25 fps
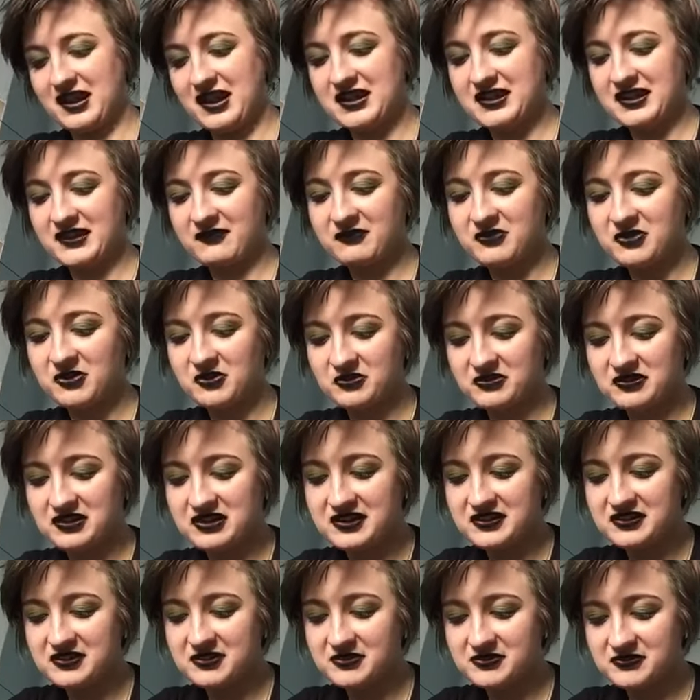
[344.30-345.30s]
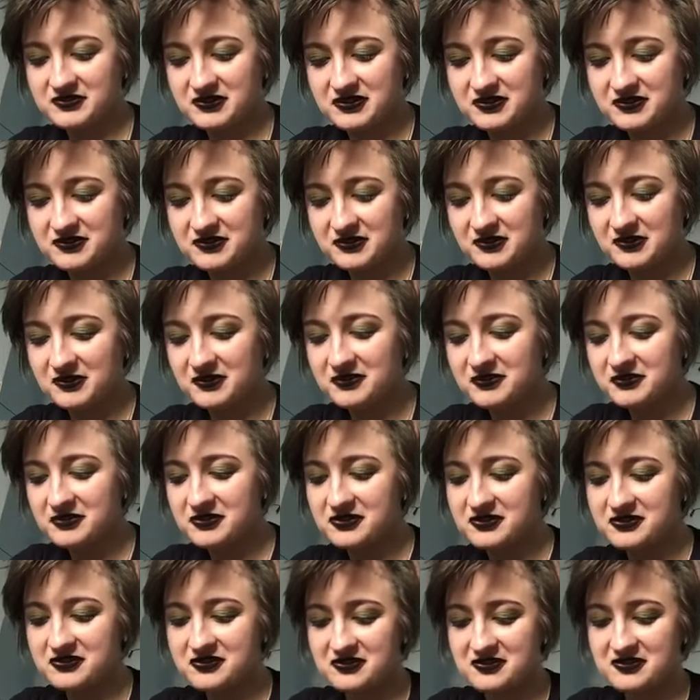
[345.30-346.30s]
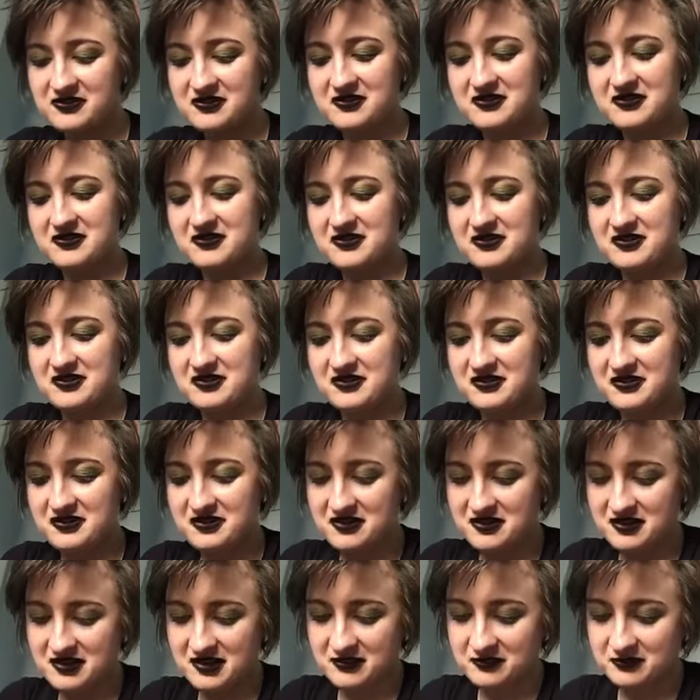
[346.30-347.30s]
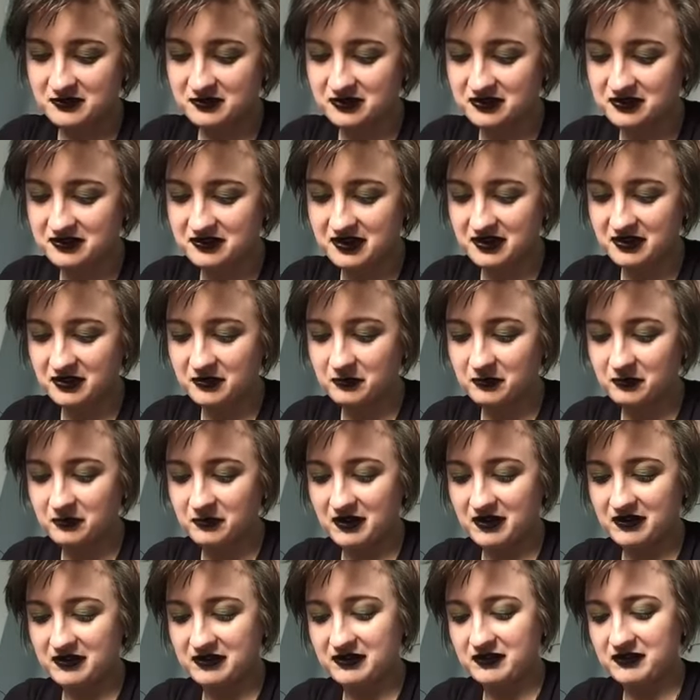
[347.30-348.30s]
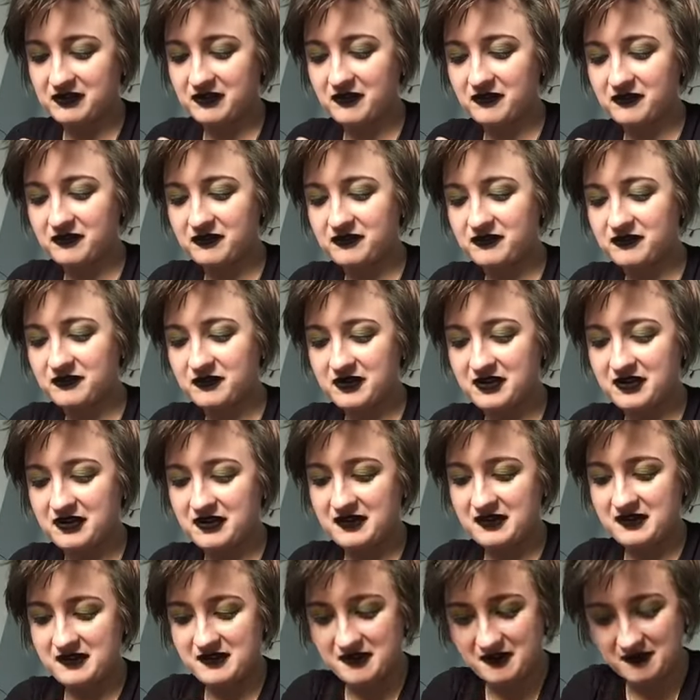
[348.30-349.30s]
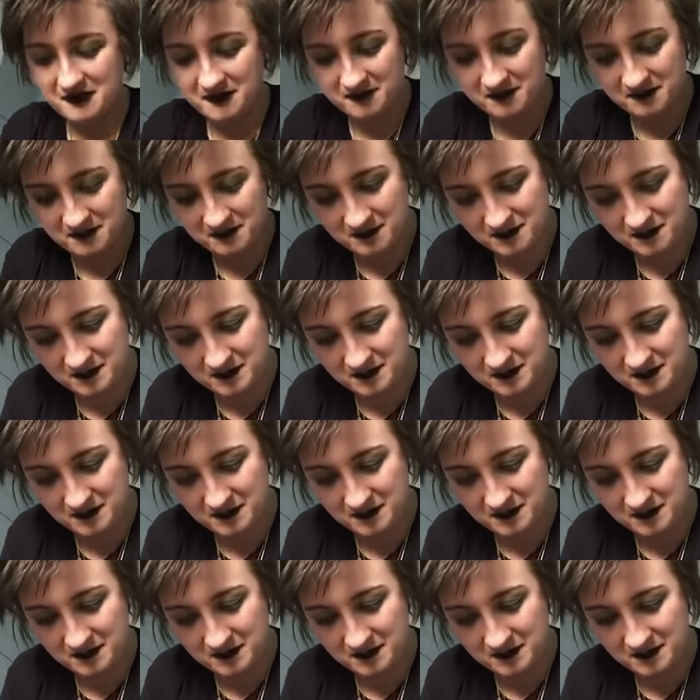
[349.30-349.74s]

I've got these crystals. I'll just take the prices off. Um,